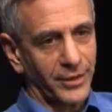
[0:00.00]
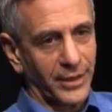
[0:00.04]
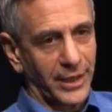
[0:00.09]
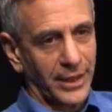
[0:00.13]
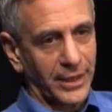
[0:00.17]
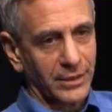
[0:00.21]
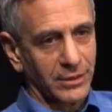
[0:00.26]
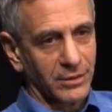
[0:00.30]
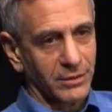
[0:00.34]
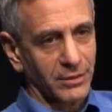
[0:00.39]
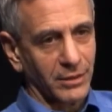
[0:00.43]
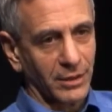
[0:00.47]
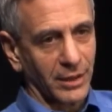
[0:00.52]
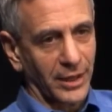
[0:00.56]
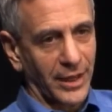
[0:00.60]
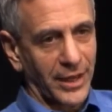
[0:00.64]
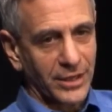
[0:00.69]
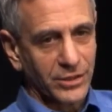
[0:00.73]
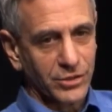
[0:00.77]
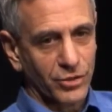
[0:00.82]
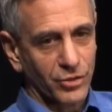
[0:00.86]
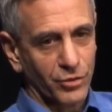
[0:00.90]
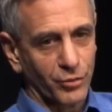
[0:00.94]
that the
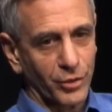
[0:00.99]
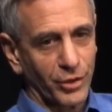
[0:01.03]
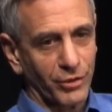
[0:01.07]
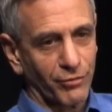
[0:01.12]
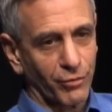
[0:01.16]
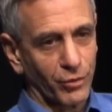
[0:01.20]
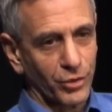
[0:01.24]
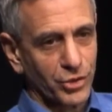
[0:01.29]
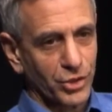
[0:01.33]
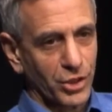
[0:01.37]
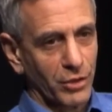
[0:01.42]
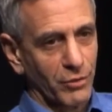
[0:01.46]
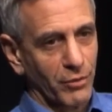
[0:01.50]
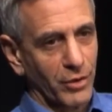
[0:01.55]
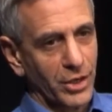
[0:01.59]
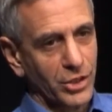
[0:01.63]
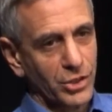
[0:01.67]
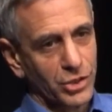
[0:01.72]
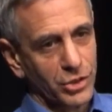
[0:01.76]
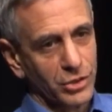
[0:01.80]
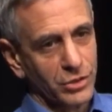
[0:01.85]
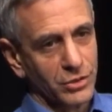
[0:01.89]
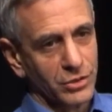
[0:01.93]
last three or four
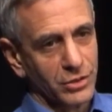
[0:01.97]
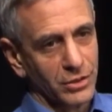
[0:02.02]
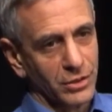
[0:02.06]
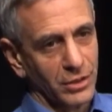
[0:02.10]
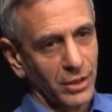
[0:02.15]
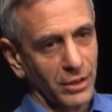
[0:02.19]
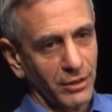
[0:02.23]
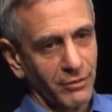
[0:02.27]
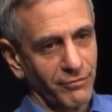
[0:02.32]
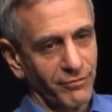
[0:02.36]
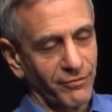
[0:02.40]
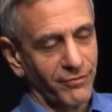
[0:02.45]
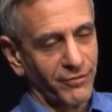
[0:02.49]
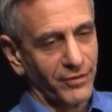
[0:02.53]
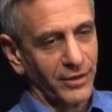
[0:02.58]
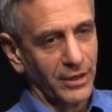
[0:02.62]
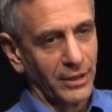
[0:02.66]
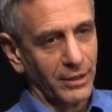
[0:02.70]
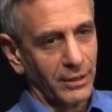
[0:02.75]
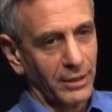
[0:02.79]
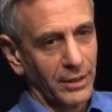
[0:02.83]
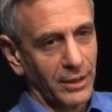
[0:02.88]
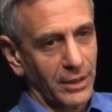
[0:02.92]
generations of
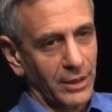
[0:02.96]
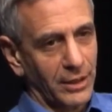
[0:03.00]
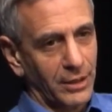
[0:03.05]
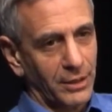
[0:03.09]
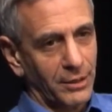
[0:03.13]
uh,